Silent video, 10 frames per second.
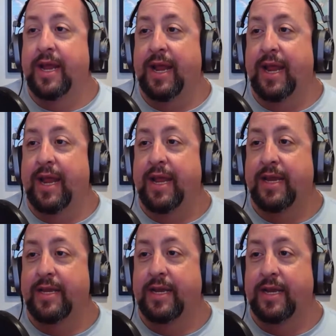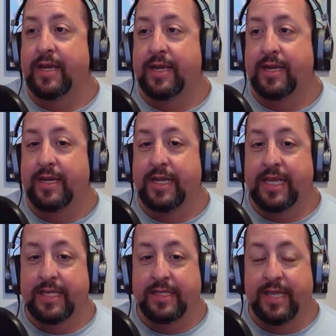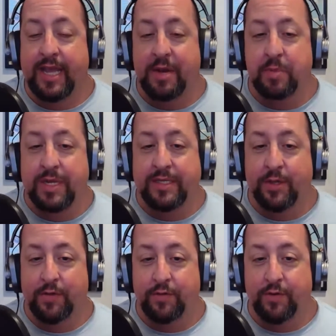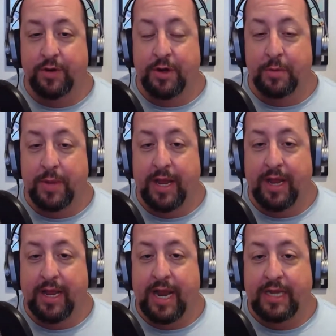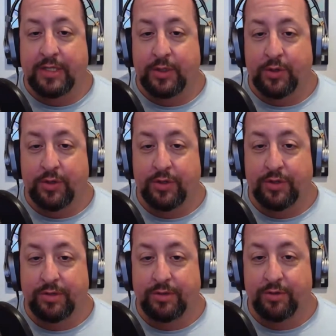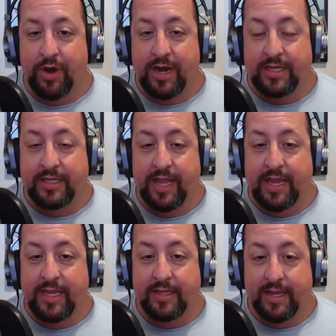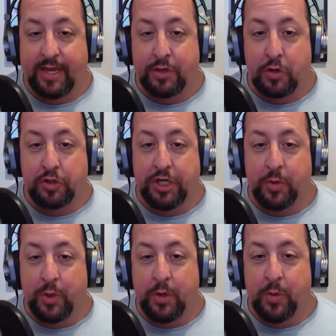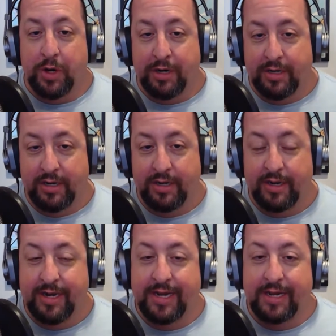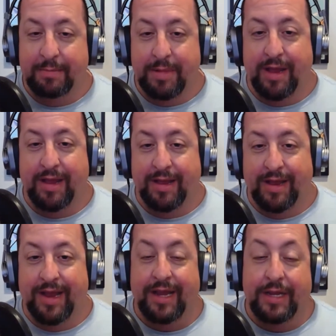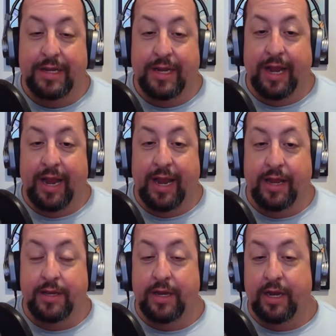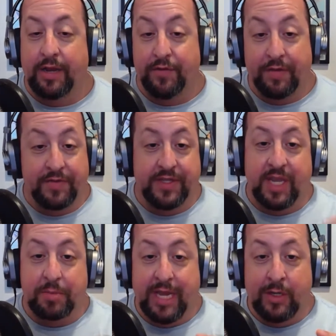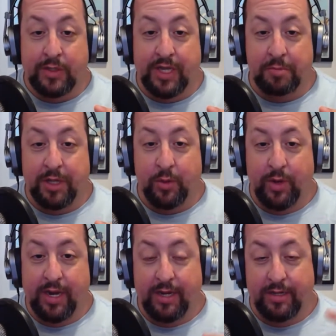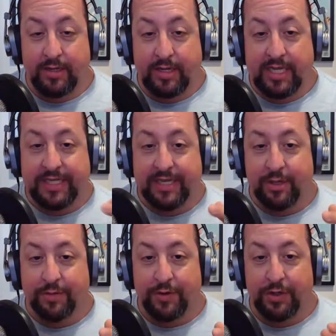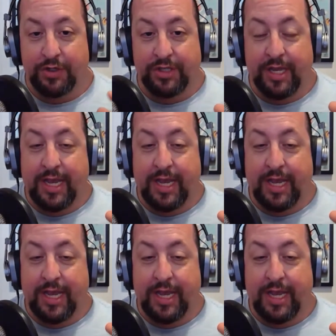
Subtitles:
And he's kind of pissed over, at Icicle trying his thing. He's like, "I told you it wouldn't work." Ha ha ha. And if you have the subtitles on, by the way, on DC Universe,